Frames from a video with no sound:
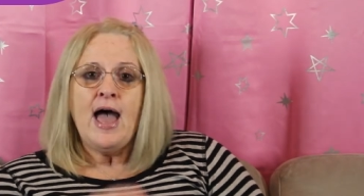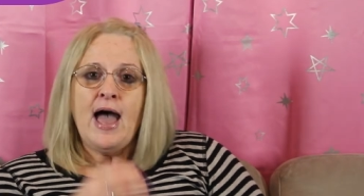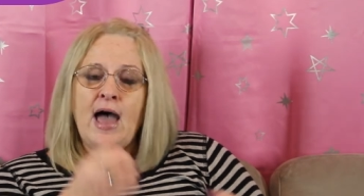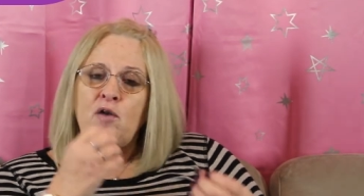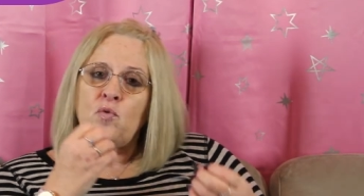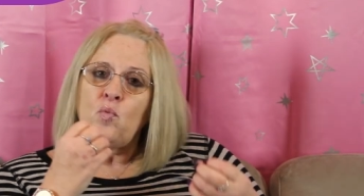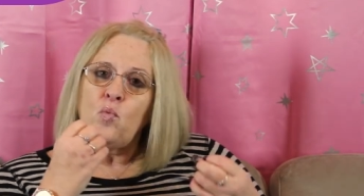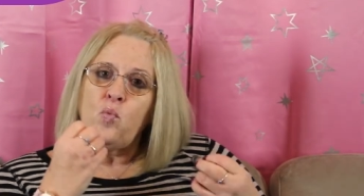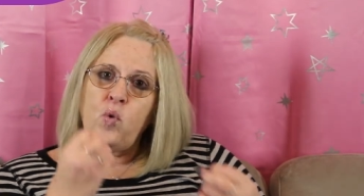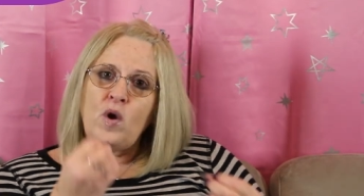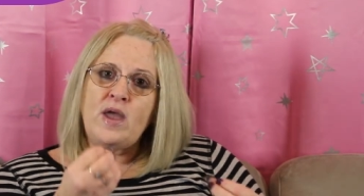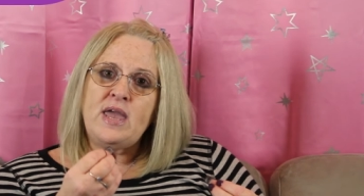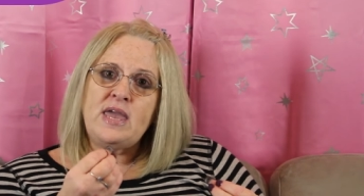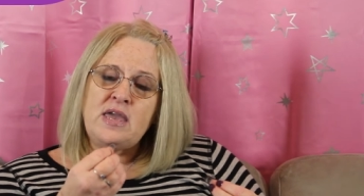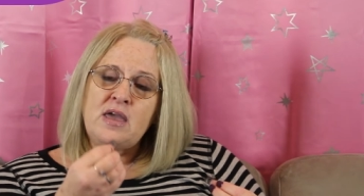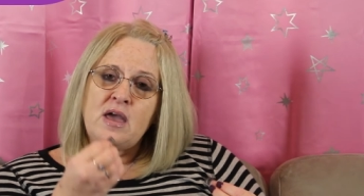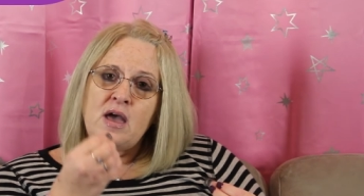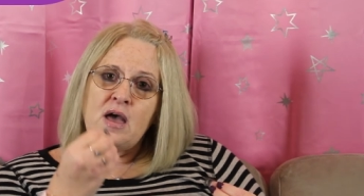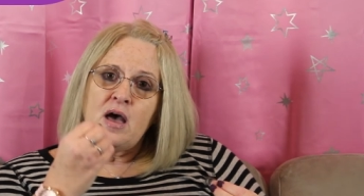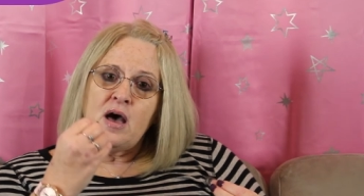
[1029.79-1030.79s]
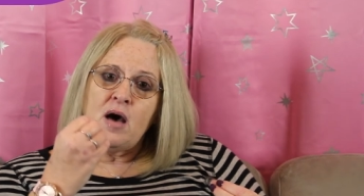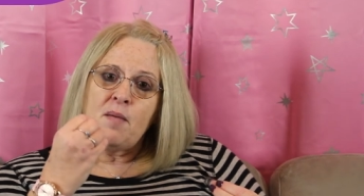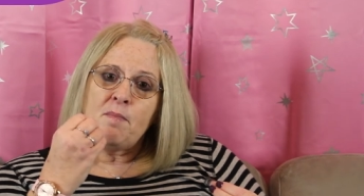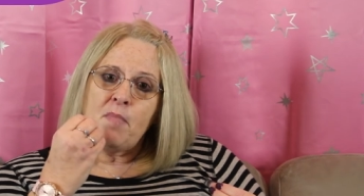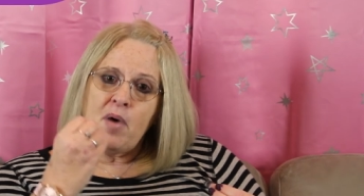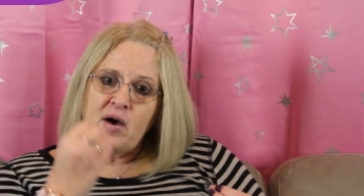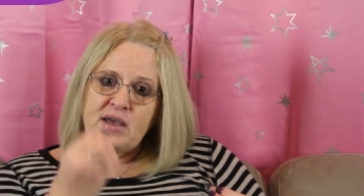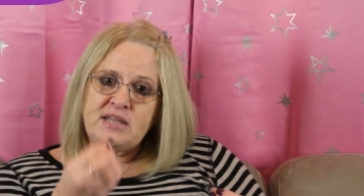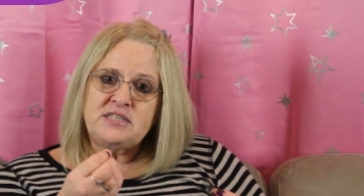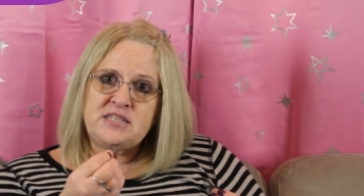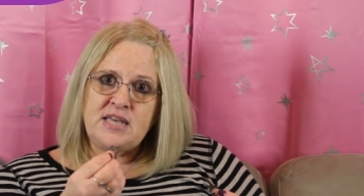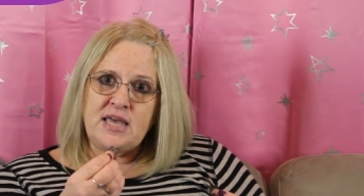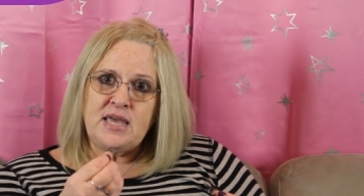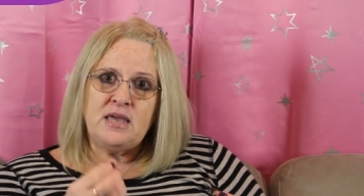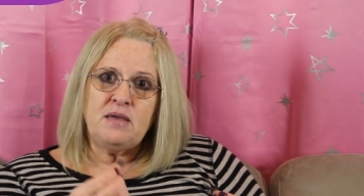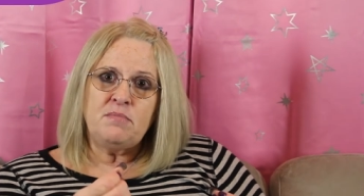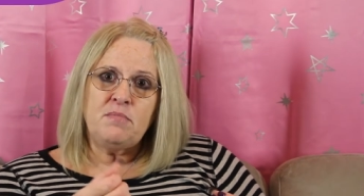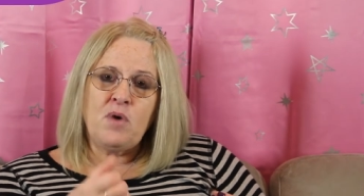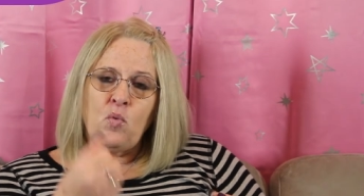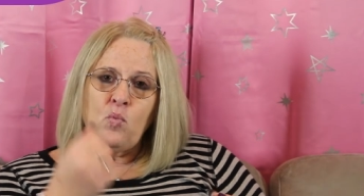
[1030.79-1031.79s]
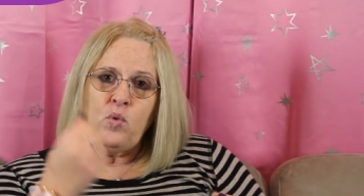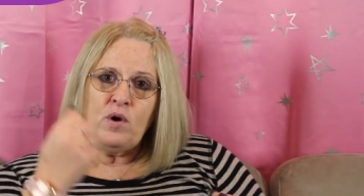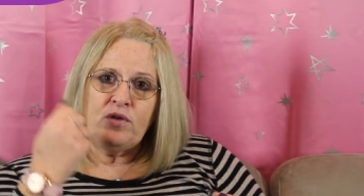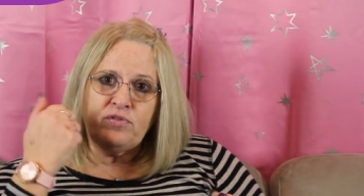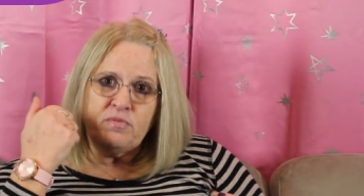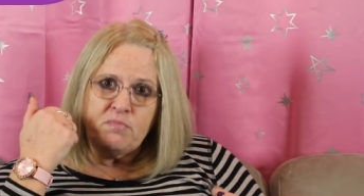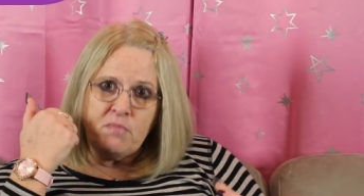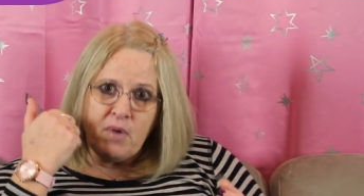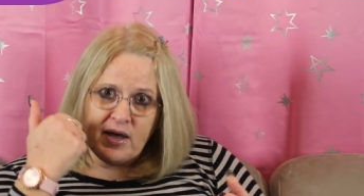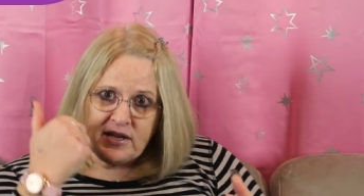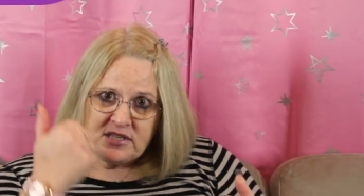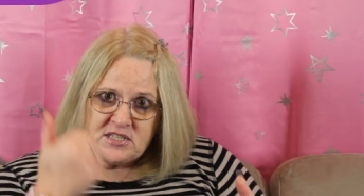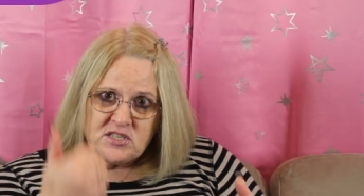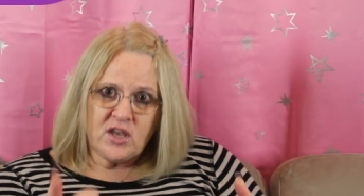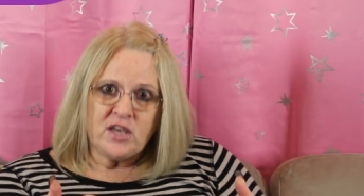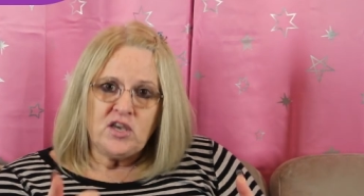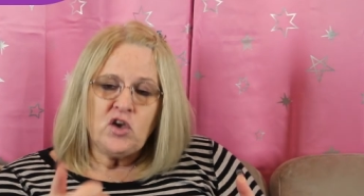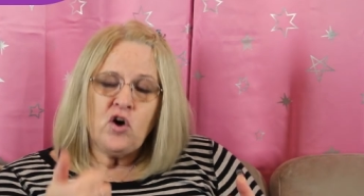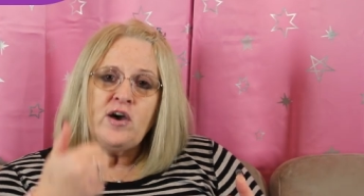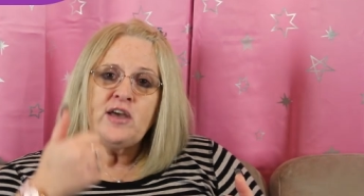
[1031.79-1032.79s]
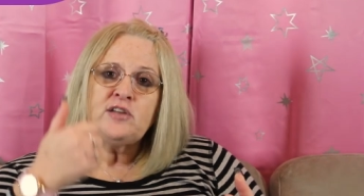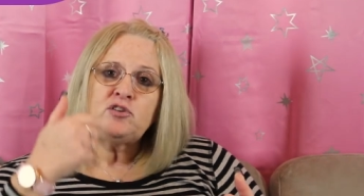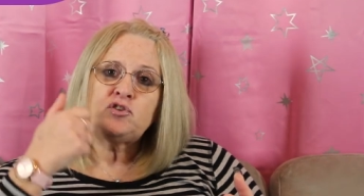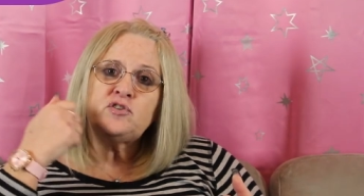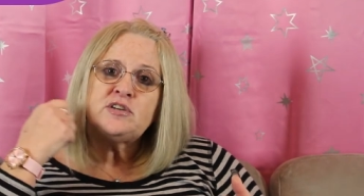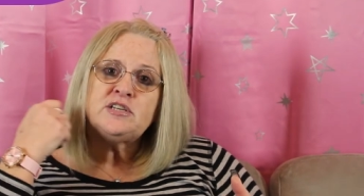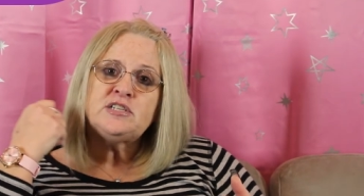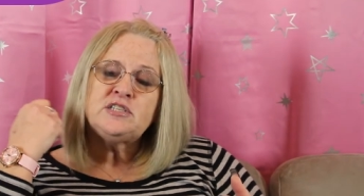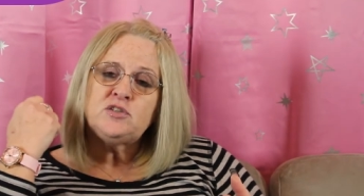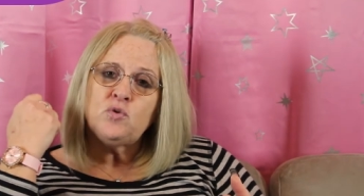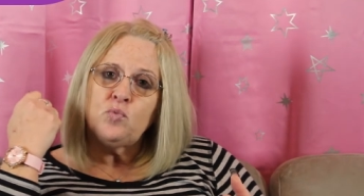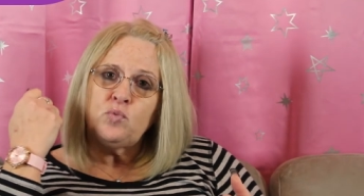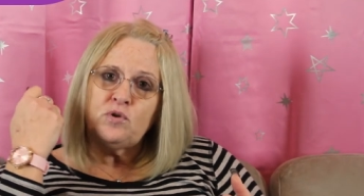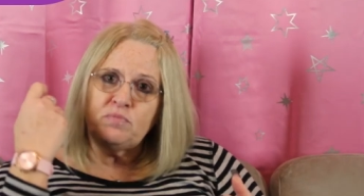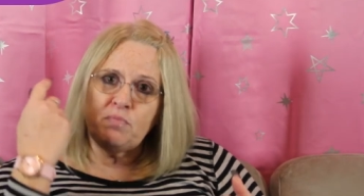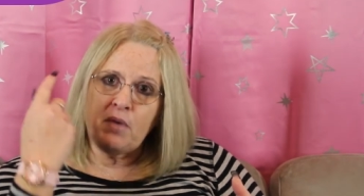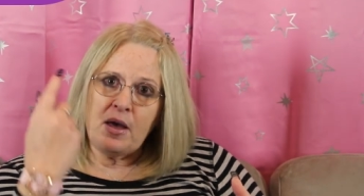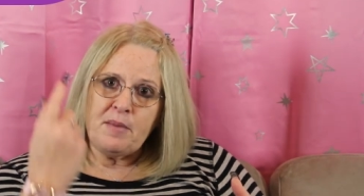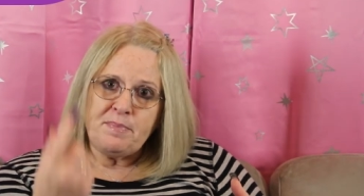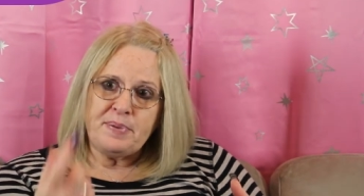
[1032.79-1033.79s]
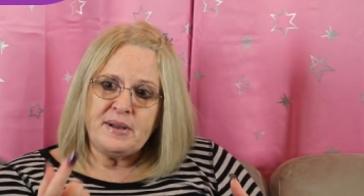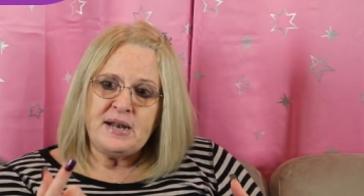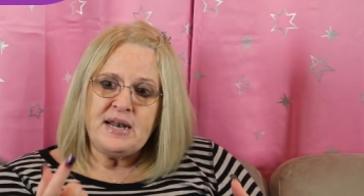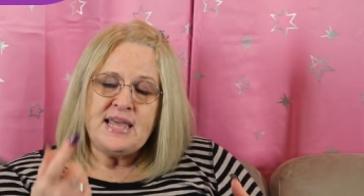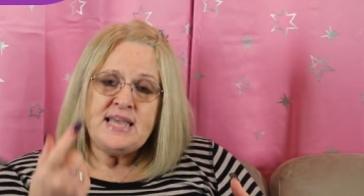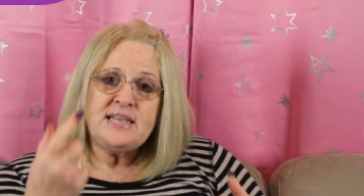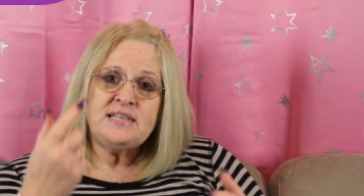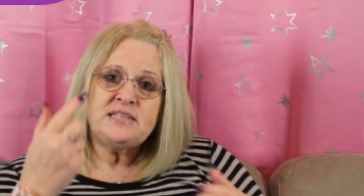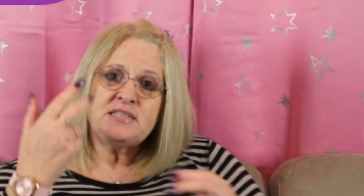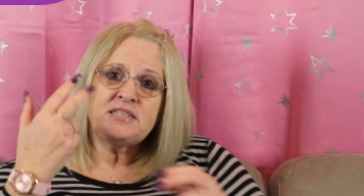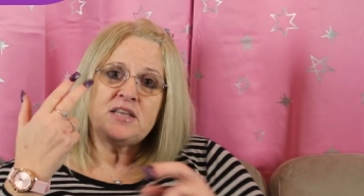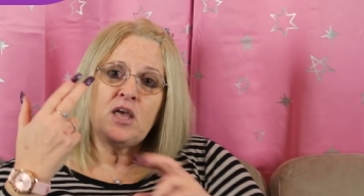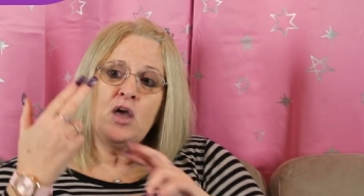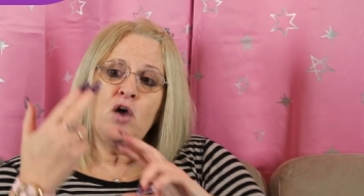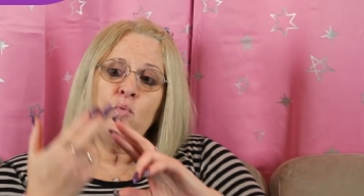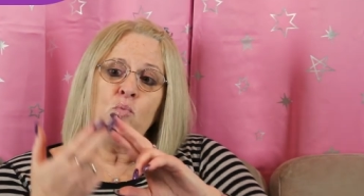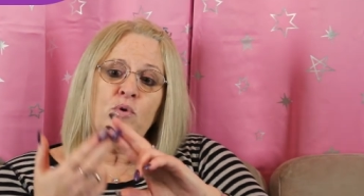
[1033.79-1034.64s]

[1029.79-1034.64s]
And we my team with my psychiatrist, with my police,